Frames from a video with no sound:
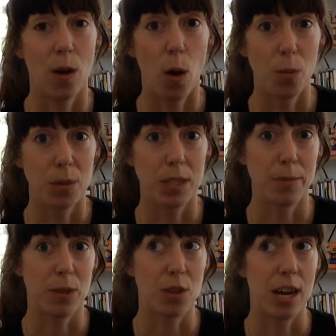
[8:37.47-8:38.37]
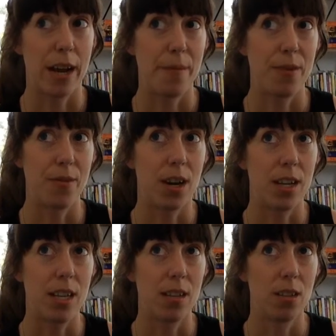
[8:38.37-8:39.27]
almost as much time, if
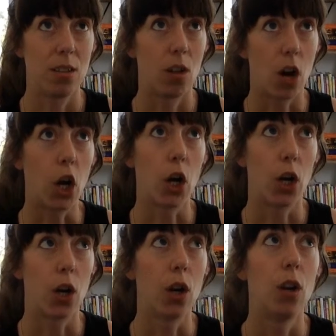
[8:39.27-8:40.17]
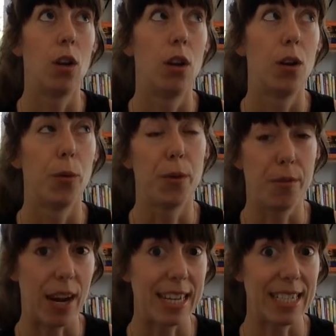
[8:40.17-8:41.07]
not longer,
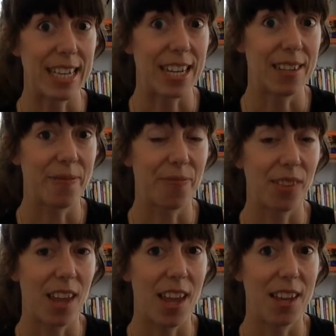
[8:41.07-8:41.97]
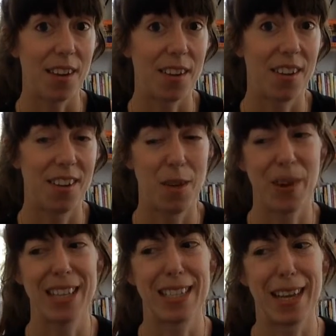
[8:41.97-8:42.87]
revising it. And you
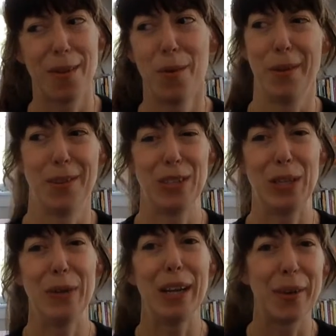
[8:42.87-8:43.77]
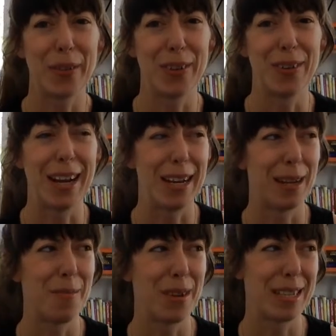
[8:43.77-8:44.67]
might say, well, slow down with your
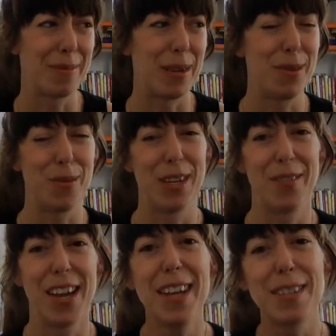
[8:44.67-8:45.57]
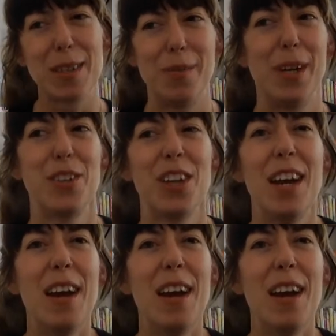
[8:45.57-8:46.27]
writing because maybe you wouldn't have to edit so much.